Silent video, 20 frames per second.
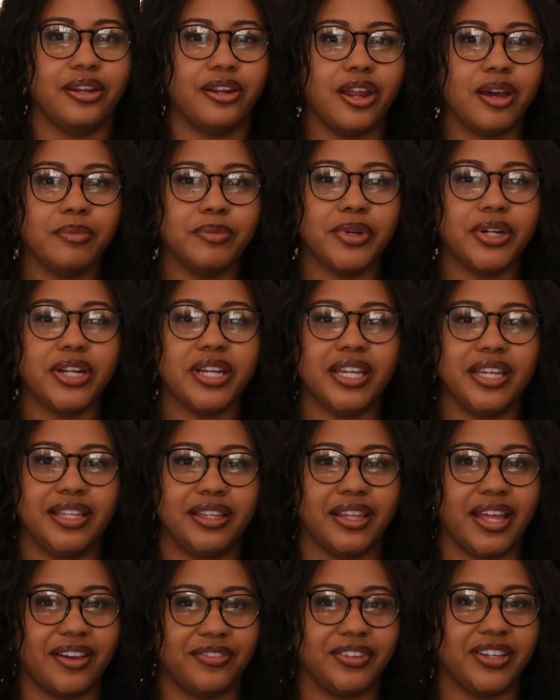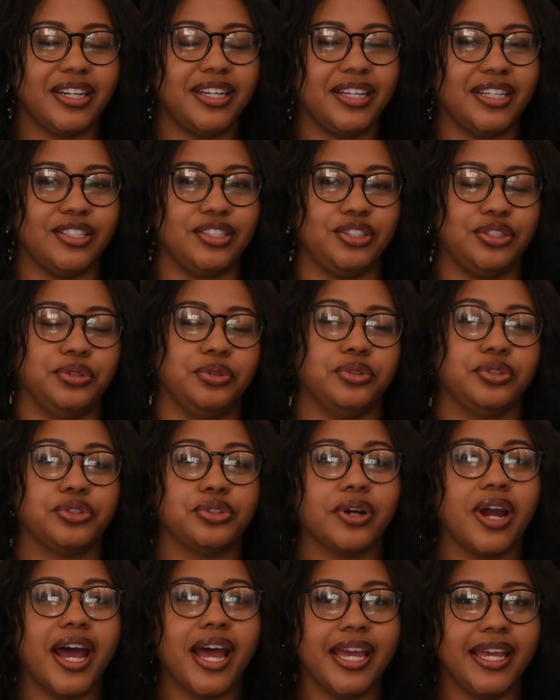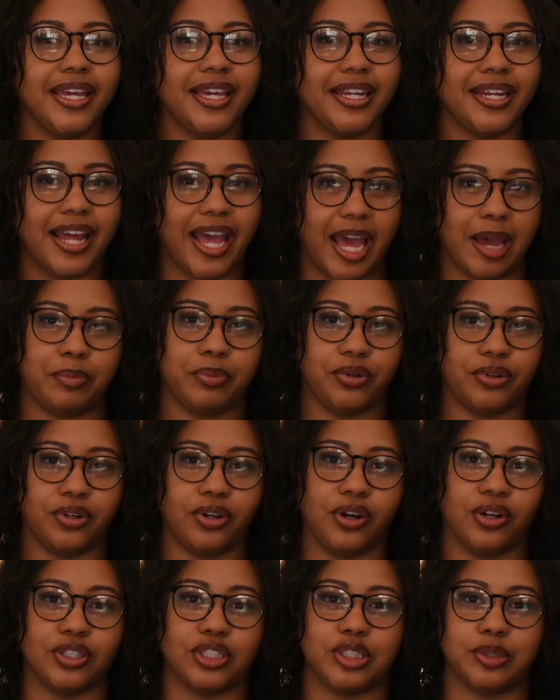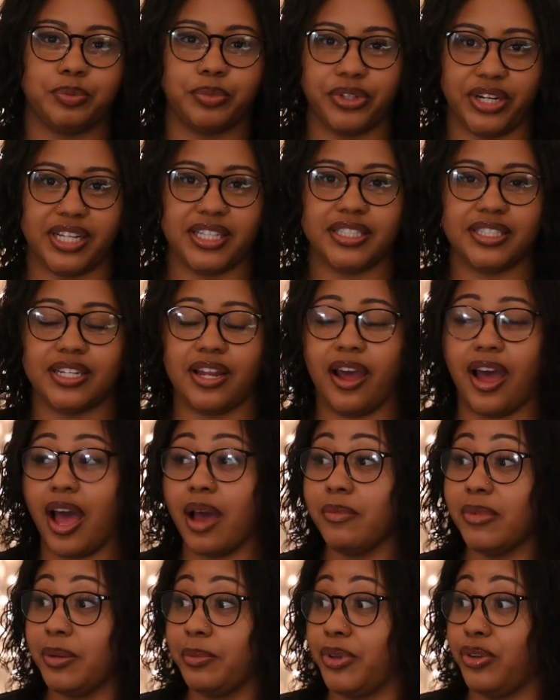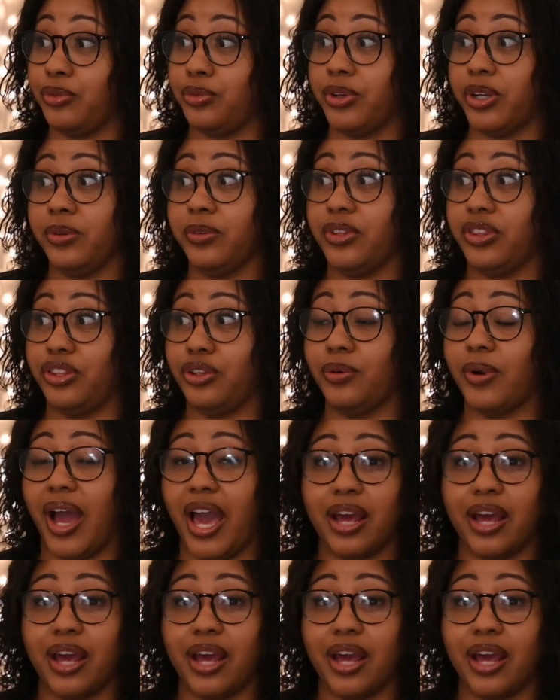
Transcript: Number 11 is to try an Aperol Spritz. Now, I'm gonna be real with you.